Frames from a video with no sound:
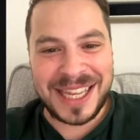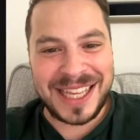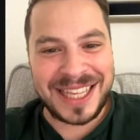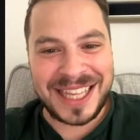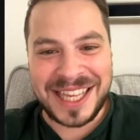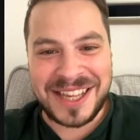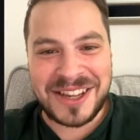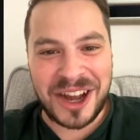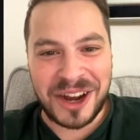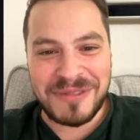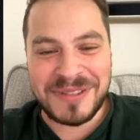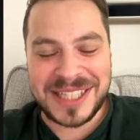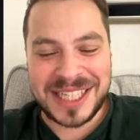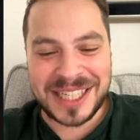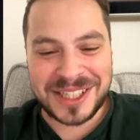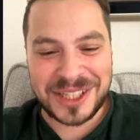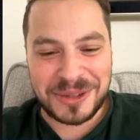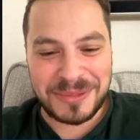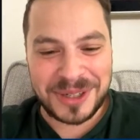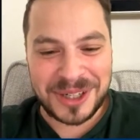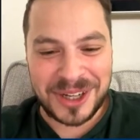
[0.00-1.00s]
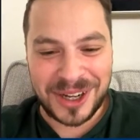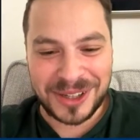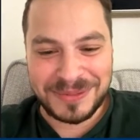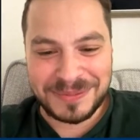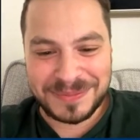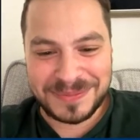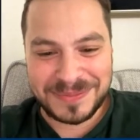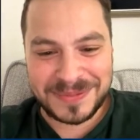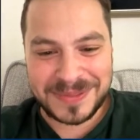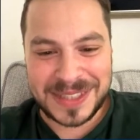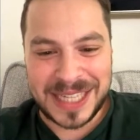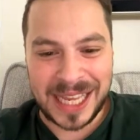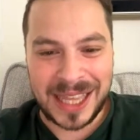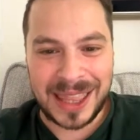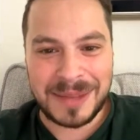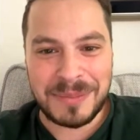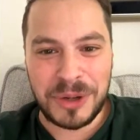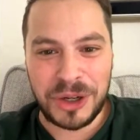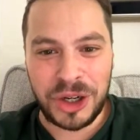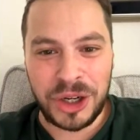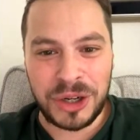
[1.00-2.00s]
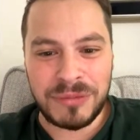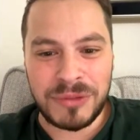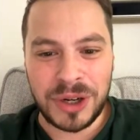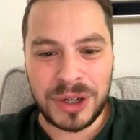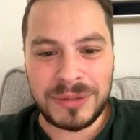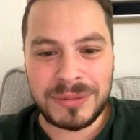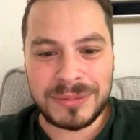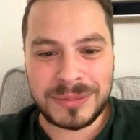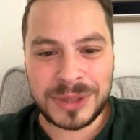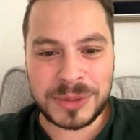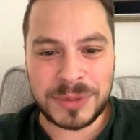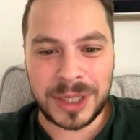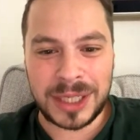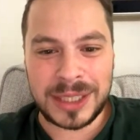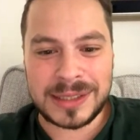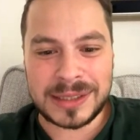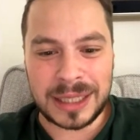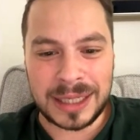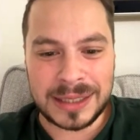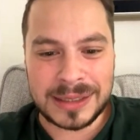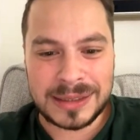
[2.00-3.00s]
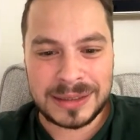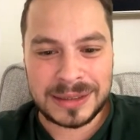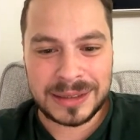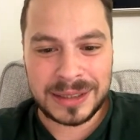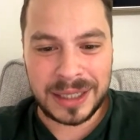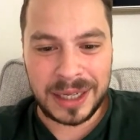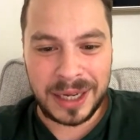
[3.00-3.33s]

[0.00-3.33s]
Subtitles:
He can't resist coming on. Take the money and run was what he said.